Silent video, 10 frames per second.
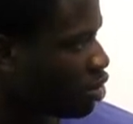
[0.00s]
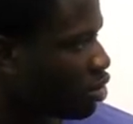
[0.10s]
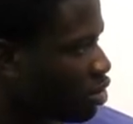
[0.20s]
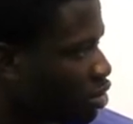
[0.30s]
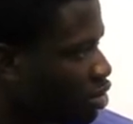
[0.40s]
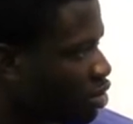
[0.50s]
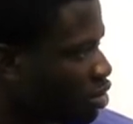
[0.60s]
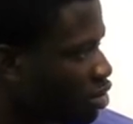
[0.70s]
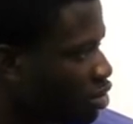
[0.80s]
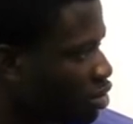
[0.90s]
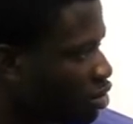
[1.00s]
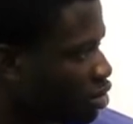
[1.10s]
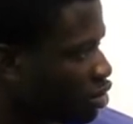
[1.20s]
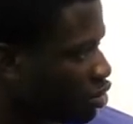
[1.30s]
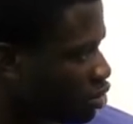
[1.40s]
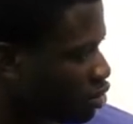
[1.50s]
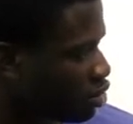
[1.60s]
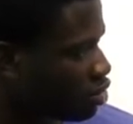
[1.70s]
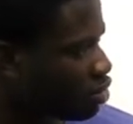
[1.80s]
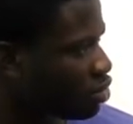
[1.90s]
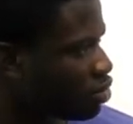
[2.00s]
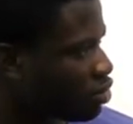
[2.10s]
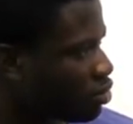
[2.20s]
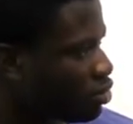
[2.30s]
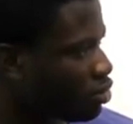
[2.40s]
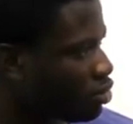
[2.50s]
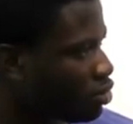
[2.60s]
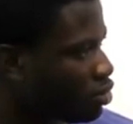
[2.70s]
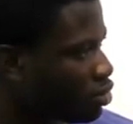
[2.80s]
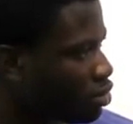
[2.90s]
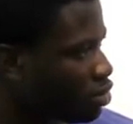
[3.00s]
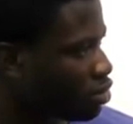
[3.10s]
(not speaking)